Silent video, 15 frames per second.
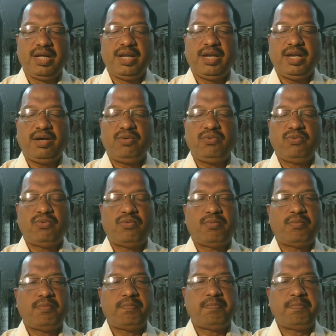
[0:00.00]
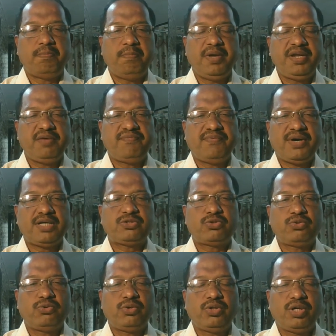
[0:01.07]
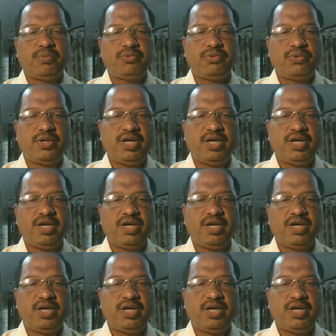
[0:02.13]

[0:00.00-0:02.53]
Now very first rule you have to